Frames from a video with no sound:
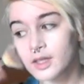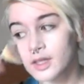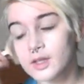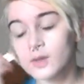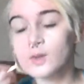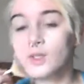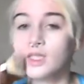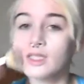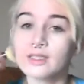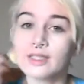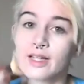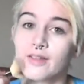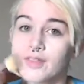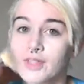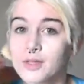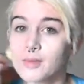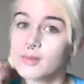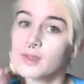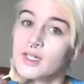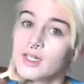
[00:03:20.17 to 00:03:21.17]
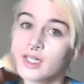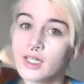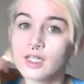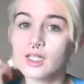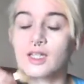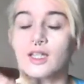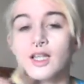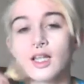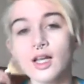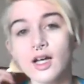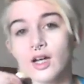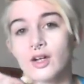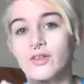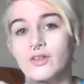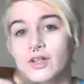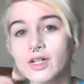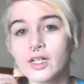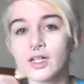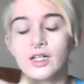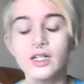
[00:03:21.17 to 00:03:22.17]
which saves you money in the long
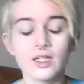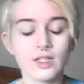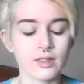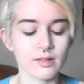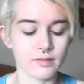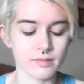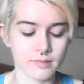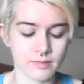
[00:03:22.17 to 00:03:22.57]
run.